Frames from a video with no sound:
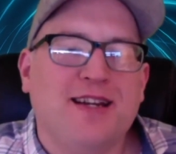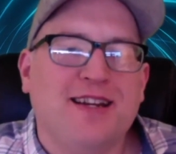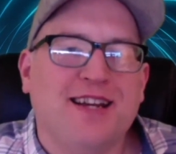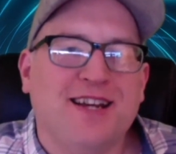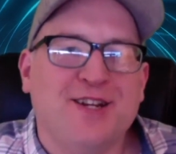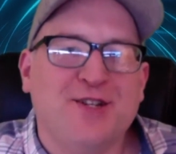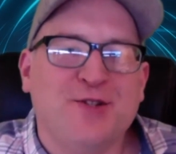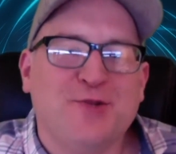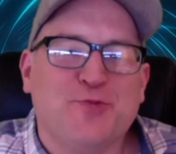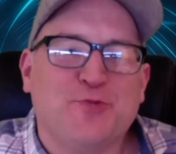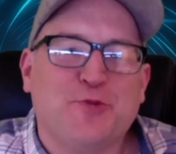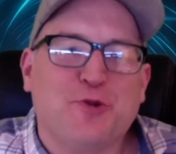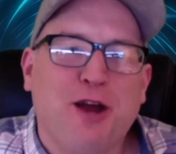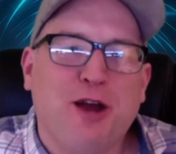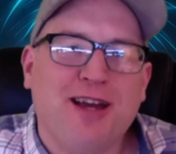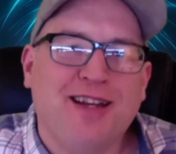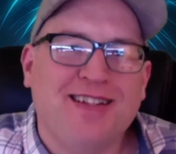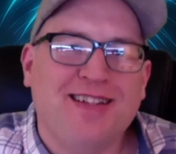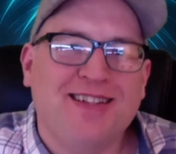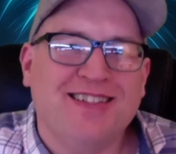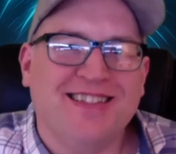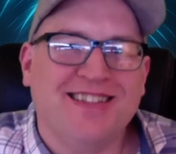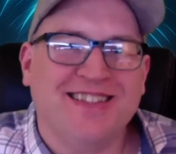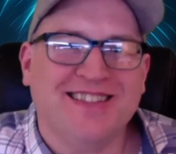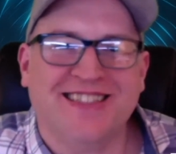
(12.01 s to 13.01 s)
It is
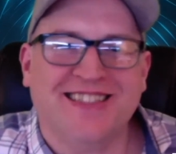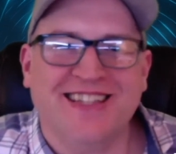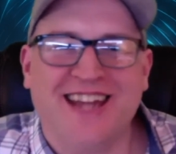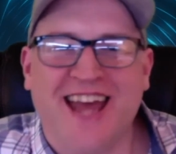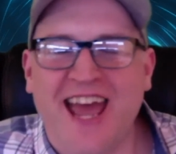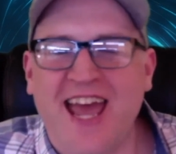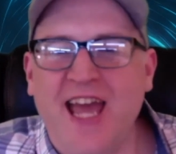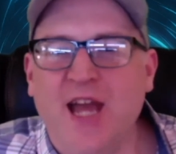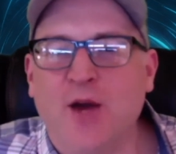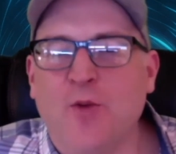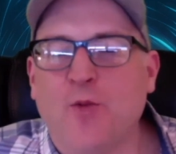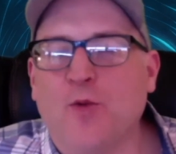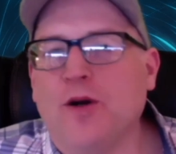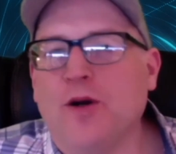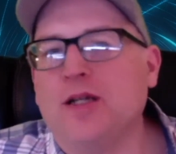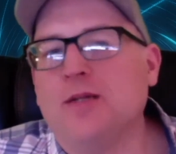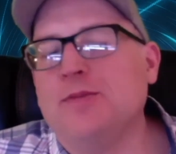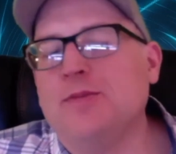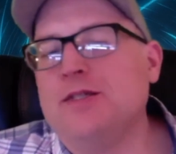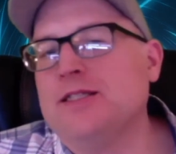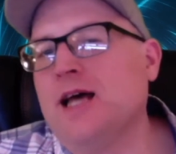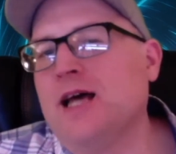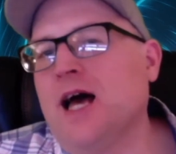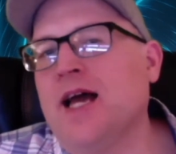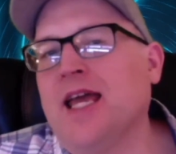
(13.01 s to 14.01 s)
Brent, and today we're going to be
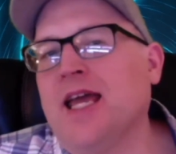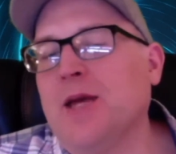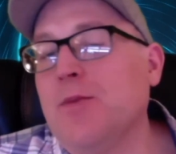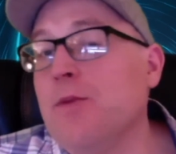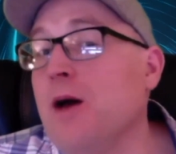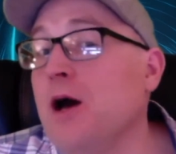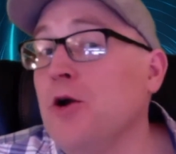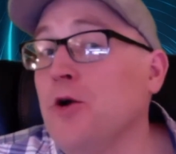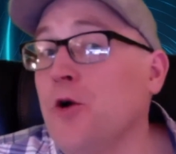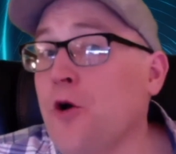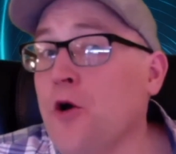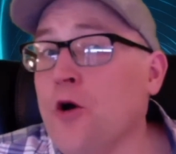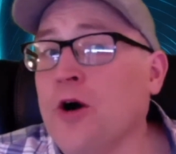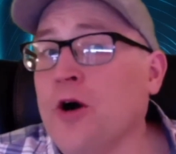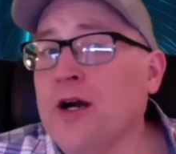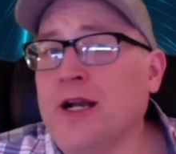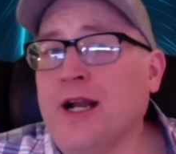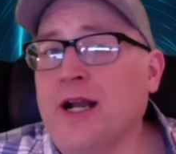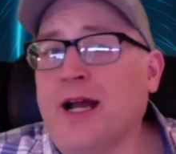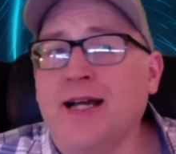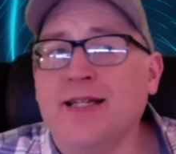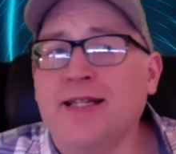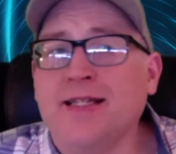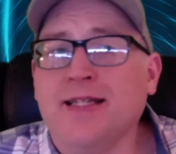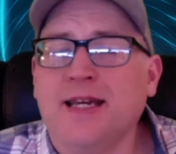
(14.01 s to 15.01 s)
talking about
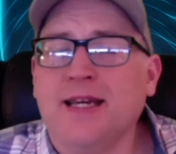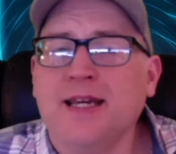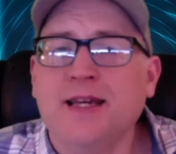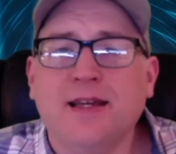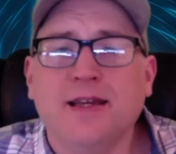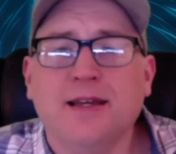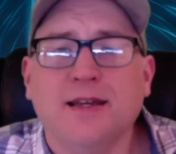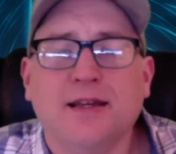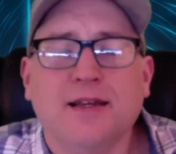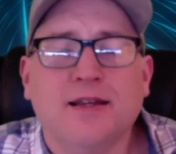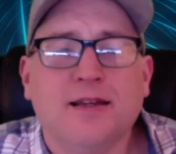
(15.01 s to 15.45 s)
organizing